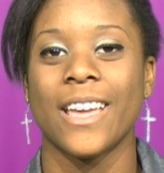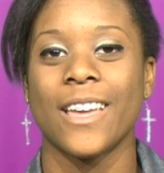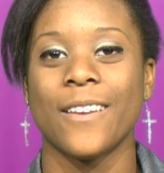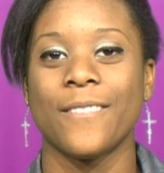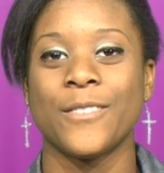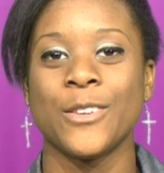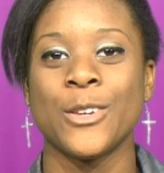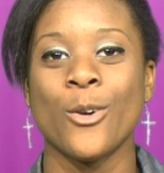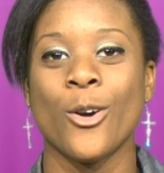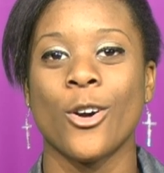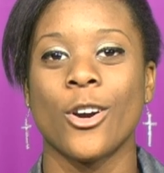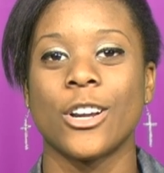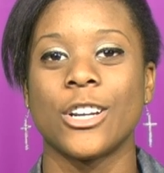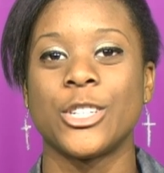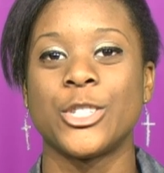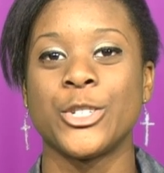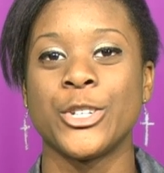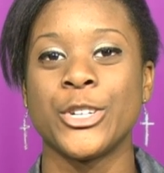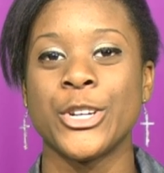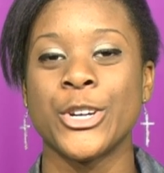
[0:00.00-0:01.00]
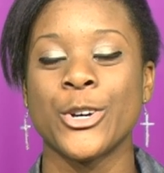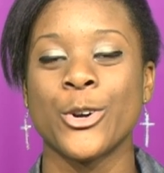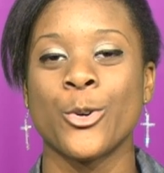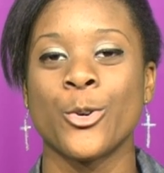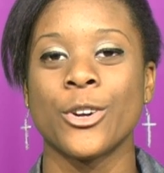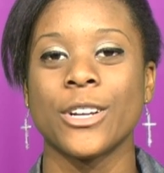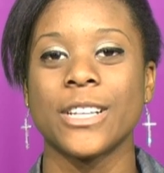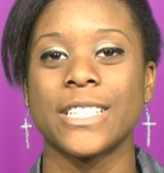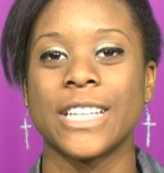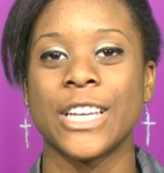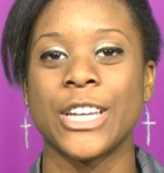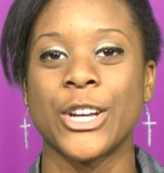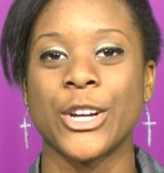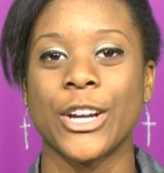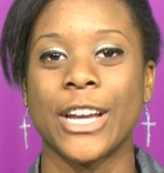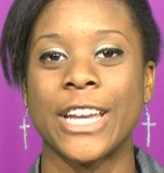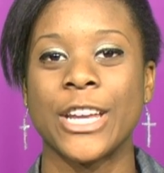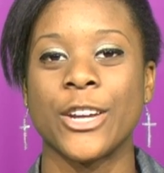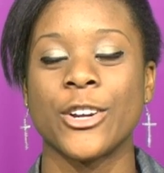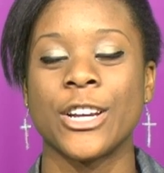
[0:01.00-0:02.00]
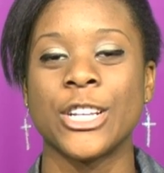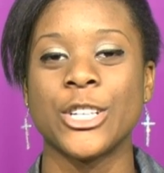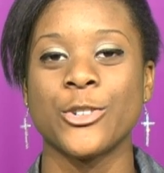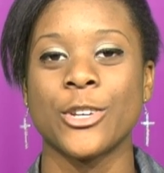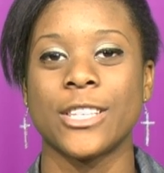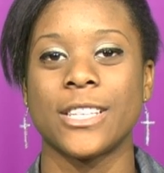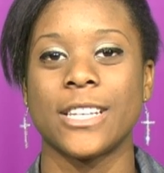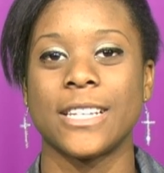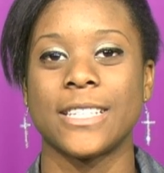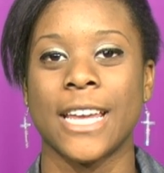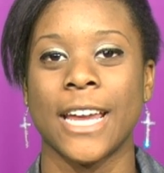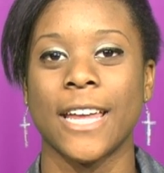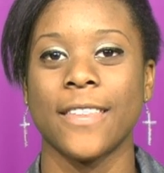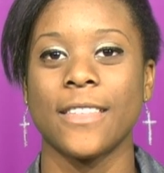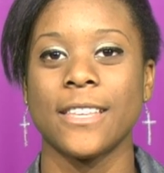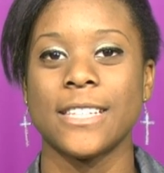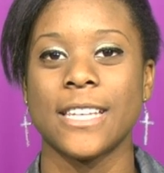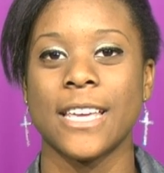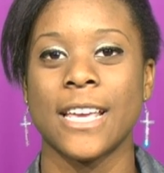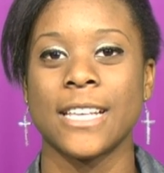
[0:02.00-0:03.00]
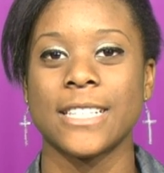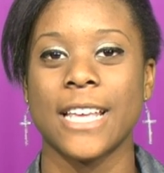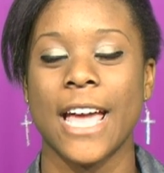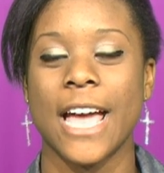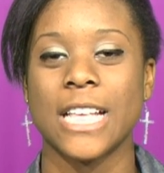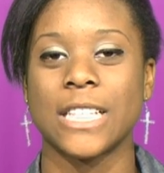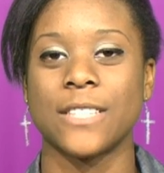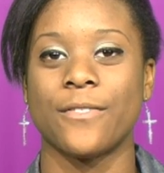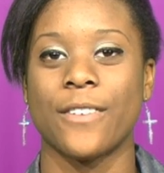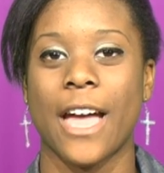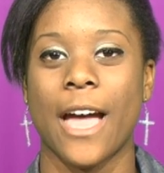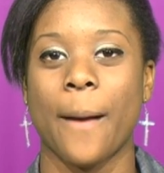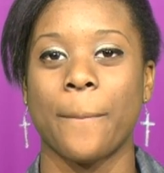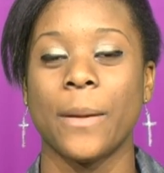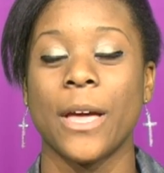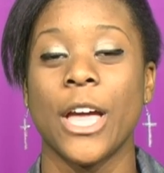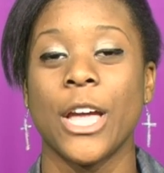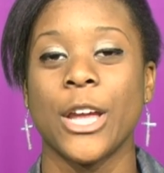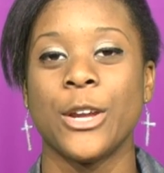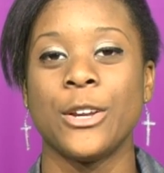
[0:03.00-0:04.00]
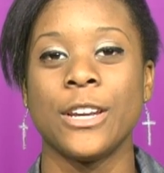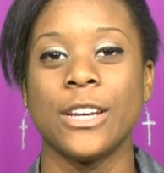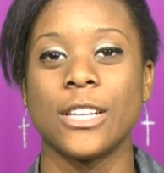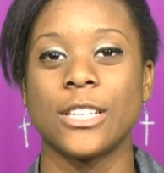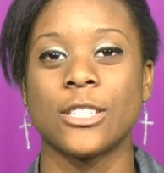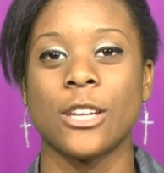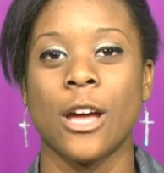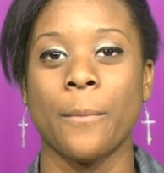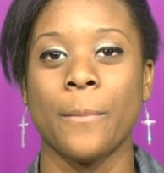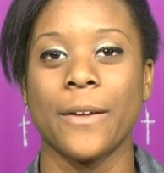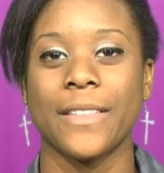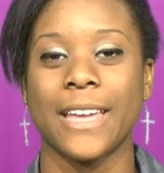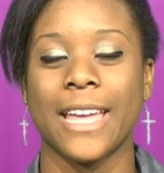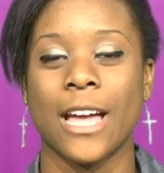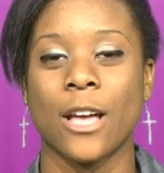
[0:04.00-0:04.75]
If you are a junior or a senior and you're interested in taking the test ASVAB, you need to stop by the